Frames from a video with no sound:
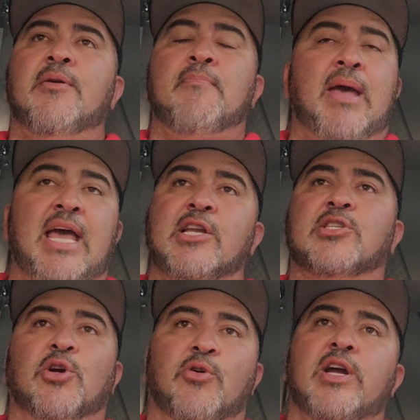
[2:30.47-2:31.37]

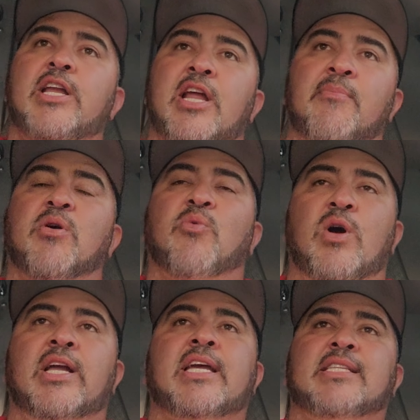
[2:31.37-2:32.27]
mandatory number
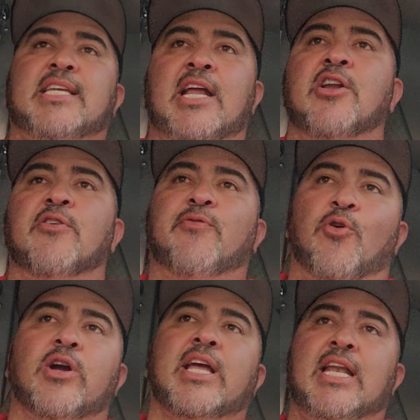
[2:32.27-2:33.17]
one contender
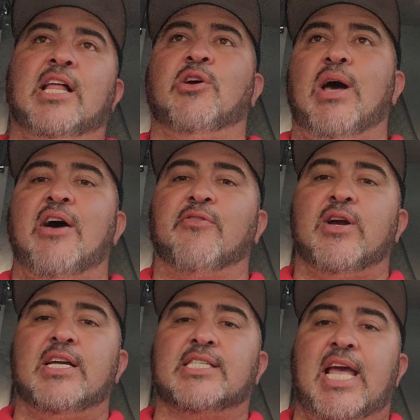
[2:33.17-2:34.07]
for Canelo
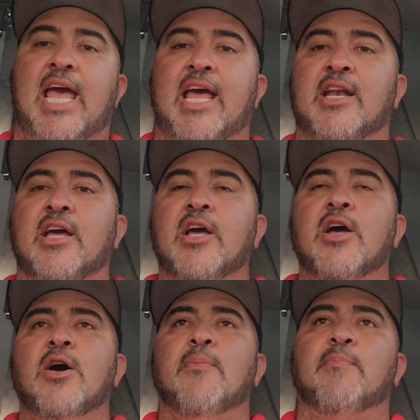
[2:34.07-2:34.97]
Alvarez. And
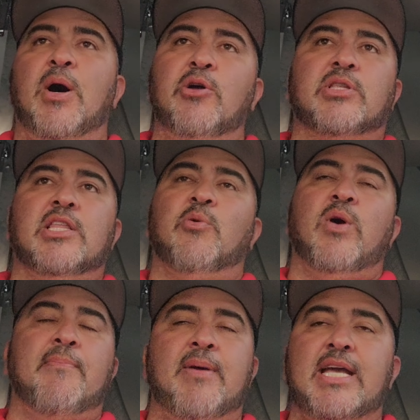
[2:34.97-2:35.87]
both of the,
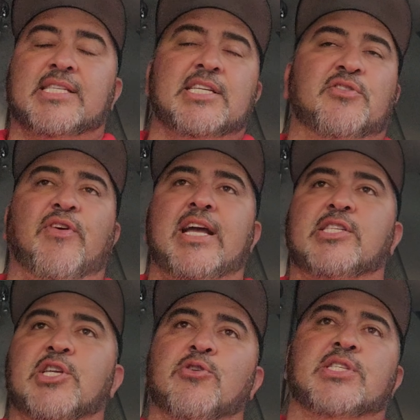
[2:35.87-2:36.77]
what makes this fight
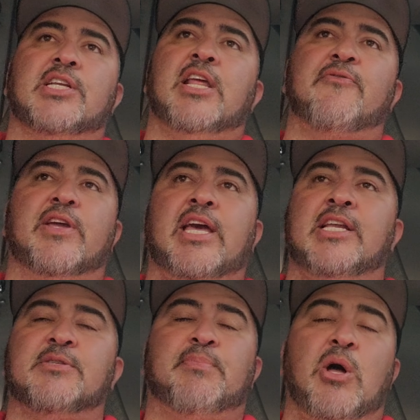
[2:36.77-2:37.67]
so significant
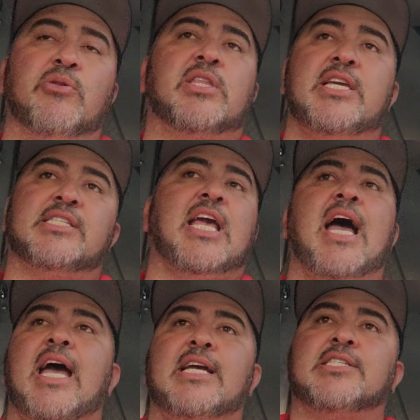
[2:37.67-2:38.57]
is both these
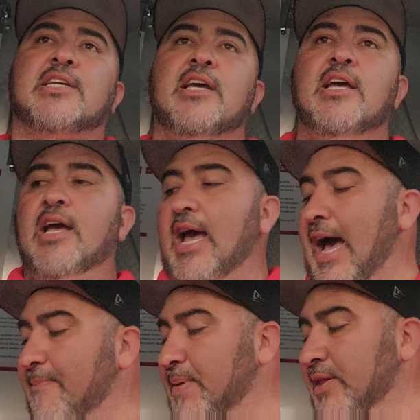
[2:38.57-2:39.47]
guys
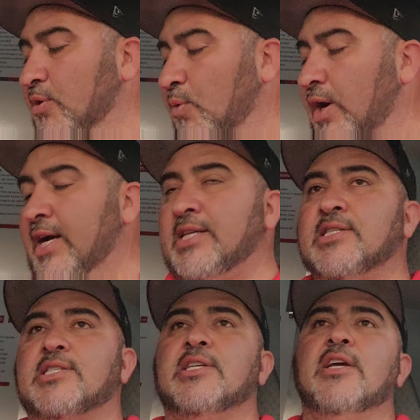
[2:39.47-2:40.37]
have been the
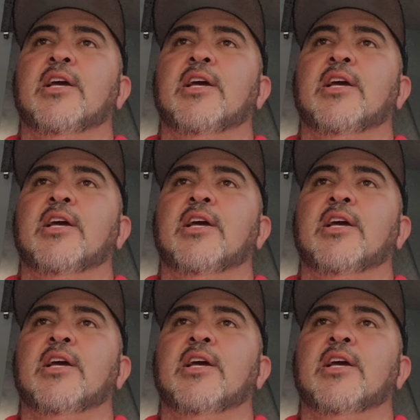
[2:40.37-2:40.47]
ones